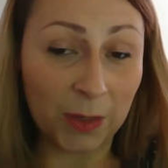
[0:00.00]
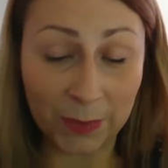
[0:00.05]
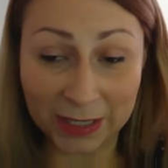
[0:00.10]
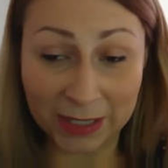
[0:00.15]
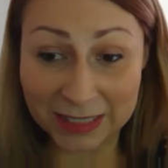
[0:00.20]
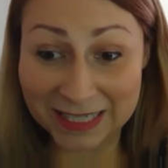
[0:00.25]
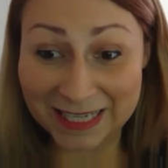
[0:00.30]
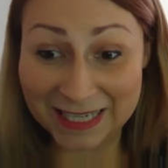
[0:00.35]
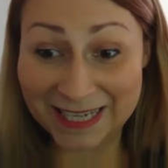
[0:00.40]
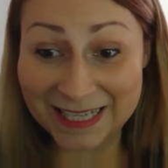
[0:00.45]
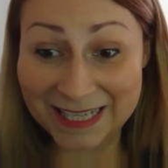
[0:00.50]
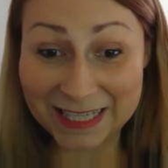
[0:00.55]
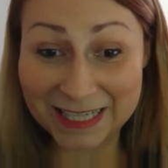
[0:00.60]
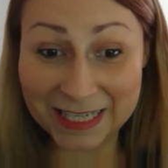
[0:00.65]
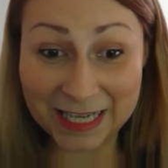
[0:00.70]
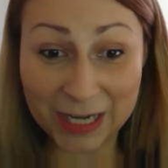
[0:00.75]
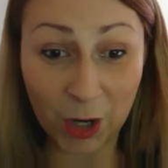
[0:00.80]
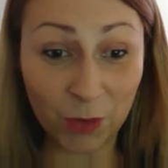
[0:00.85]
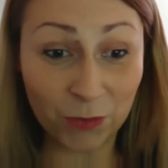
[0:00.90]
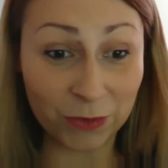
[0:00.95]
But in
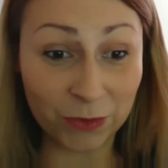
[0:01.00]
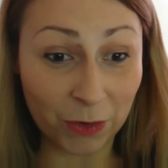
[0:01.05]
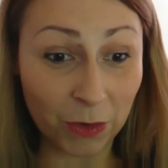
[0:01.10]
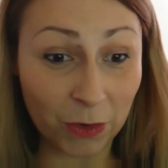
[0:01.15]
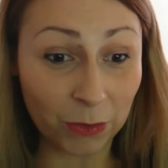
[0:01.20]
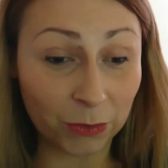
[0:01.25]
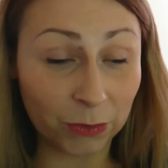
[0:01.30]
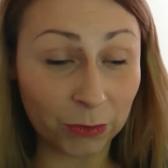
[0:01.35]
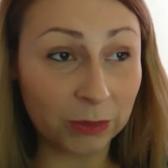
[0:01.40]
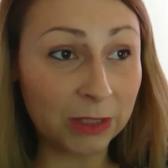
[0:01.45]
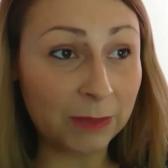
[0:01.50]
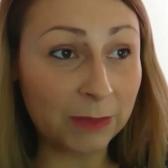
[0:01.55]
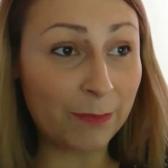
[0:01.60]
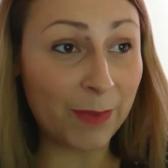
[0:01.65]
overall,